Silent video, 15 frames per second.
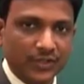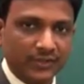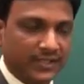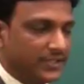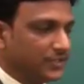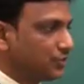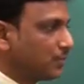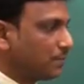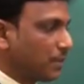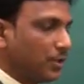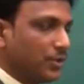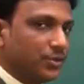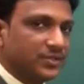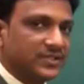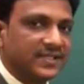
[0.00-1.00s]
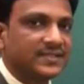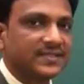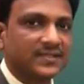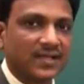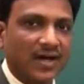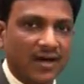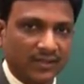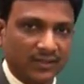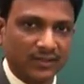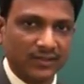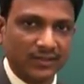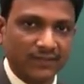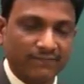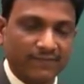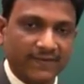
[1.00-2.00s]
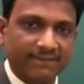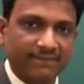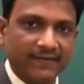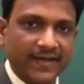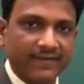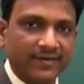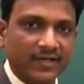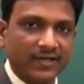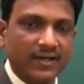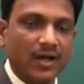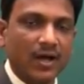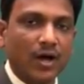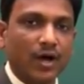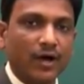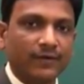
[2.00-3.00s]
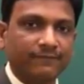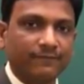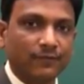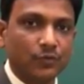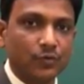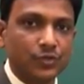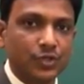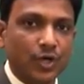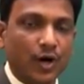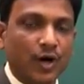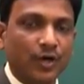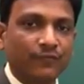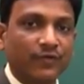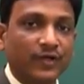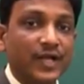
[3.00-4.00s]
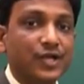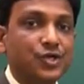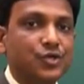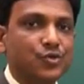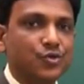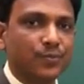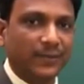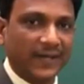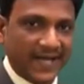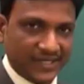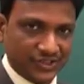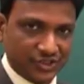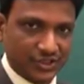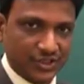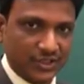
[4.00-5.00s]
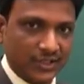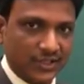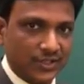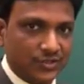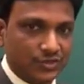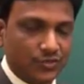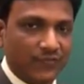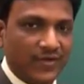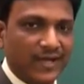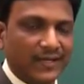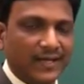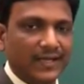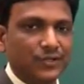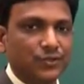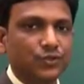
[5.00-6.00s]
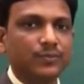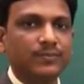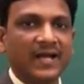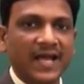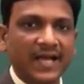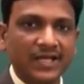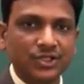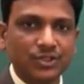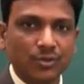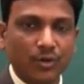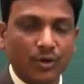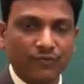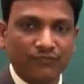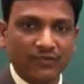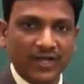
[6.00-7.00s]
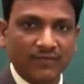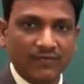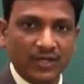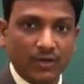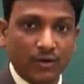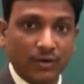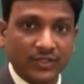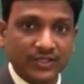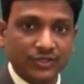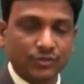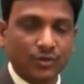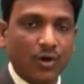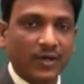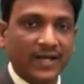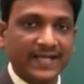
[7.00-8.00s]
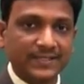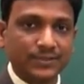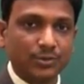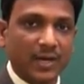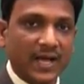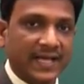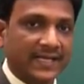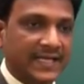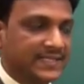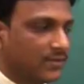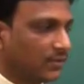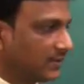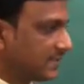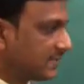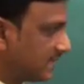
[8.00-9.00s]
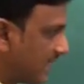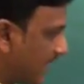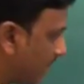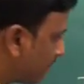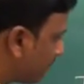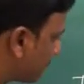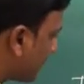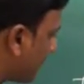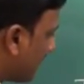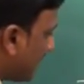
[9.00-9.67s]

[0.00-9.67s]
that is to produce a stalk for flower or fruit or for a new branch. So where a new branch or a flower or a stalk has to arise on the stem